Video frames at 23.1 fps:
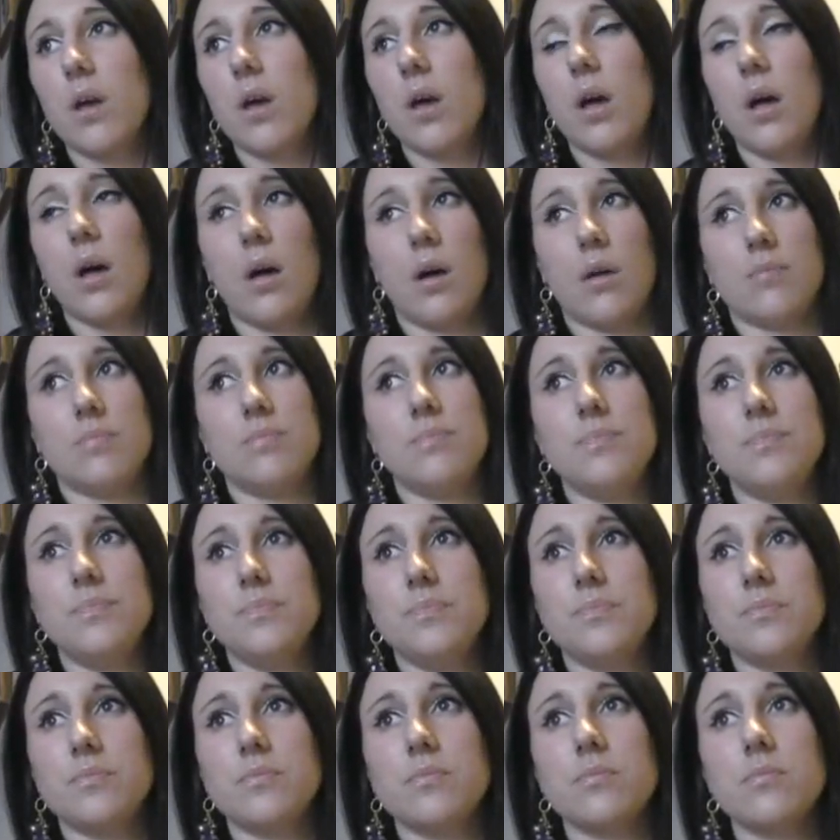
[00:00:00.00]
And
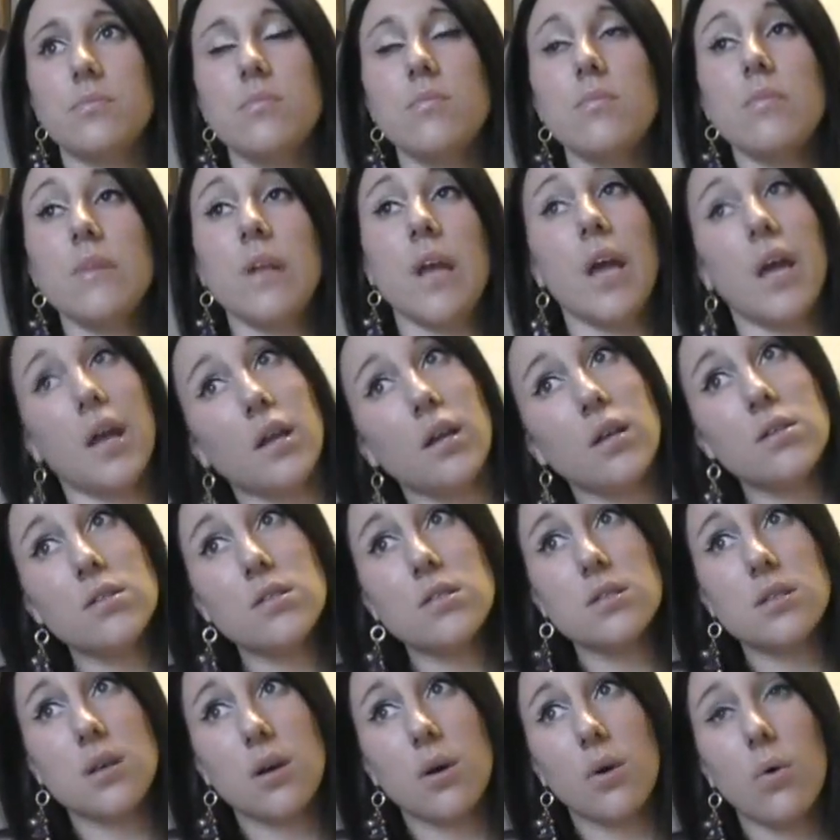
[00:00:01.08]

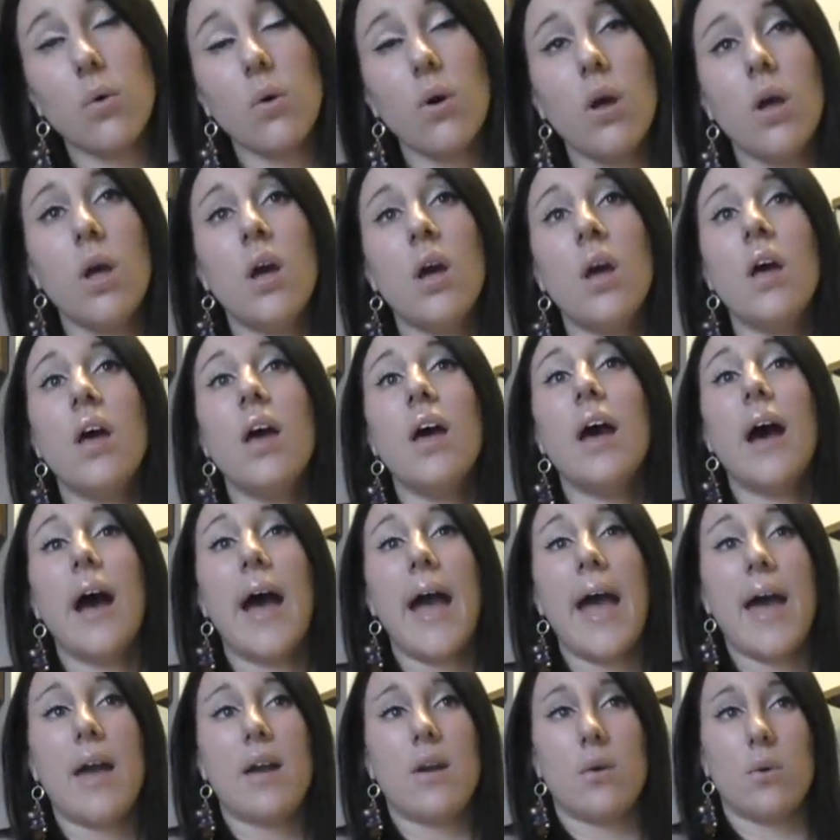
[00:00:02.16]
also, I
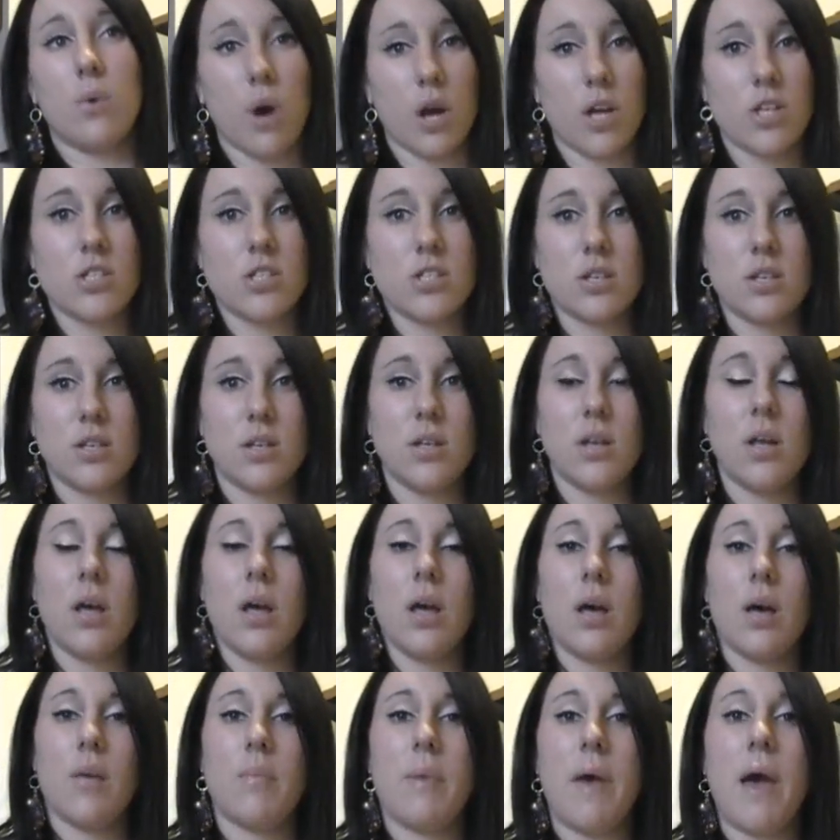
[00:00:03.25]
had a question
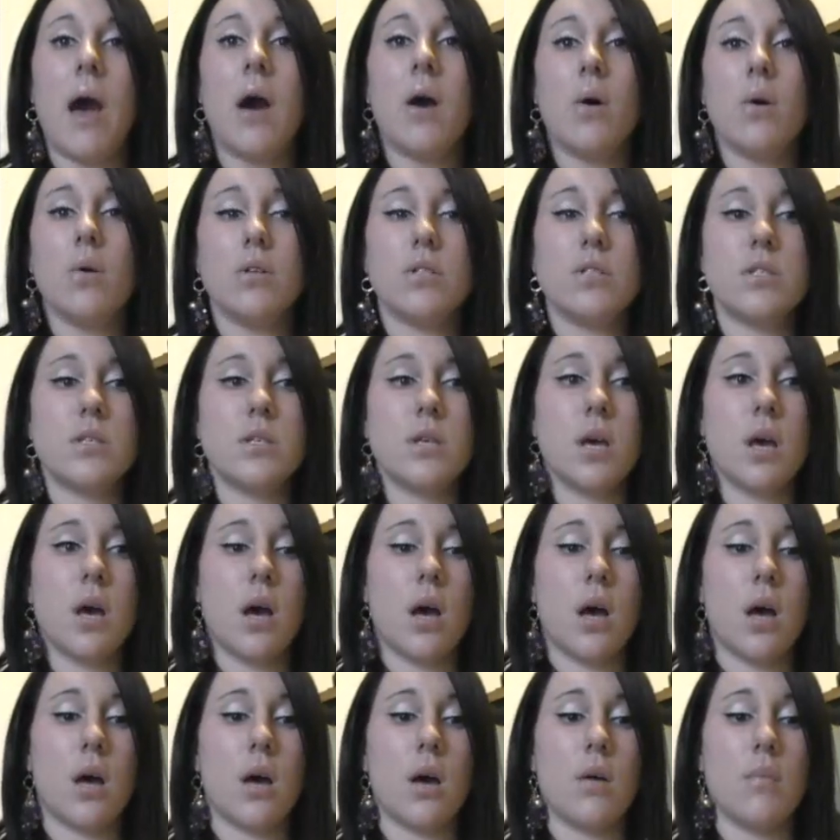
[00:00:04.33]
about
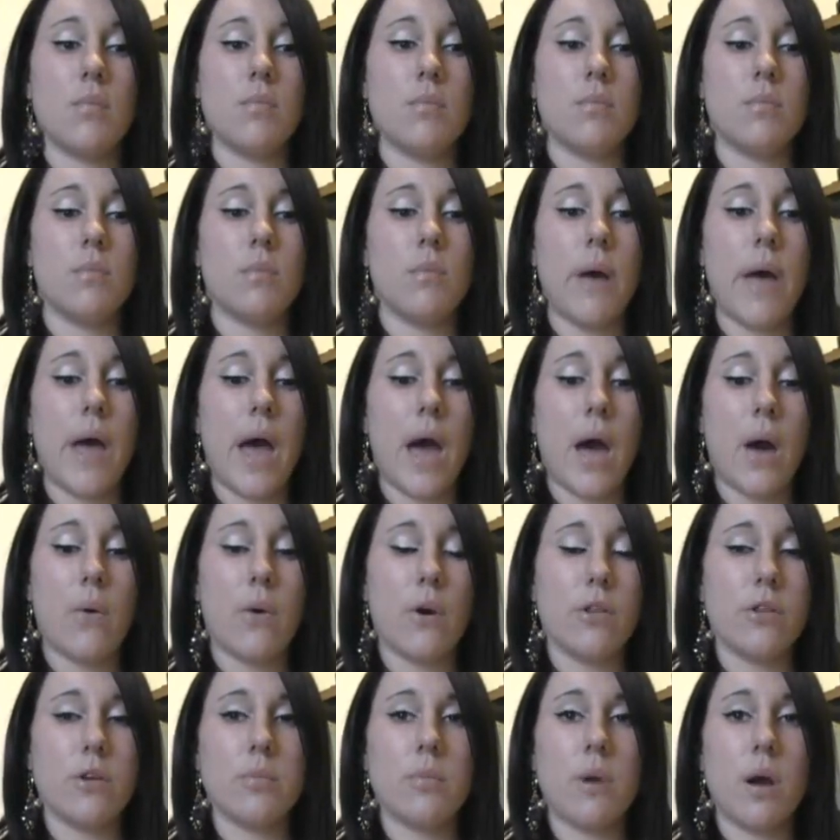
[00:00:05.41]
how
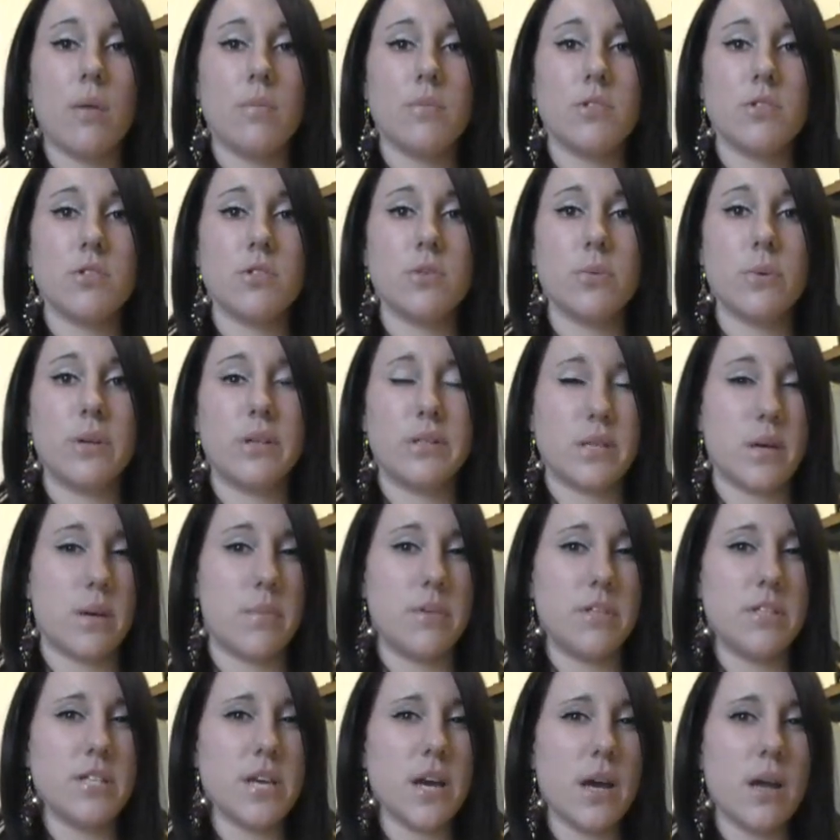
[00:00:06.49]
other moms are doing
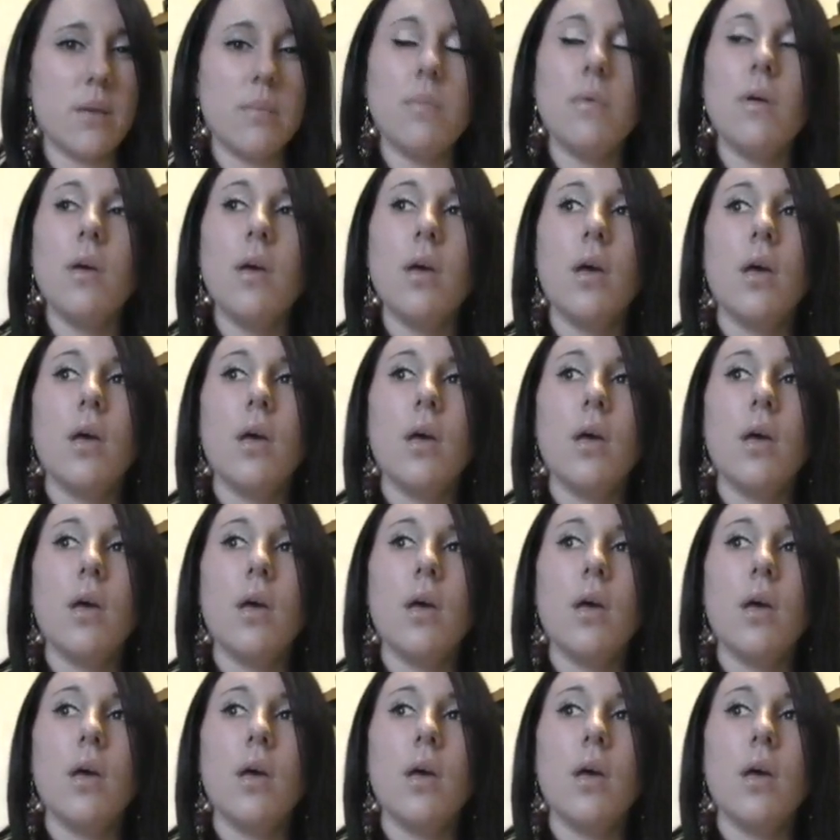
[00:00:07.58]
tummy time.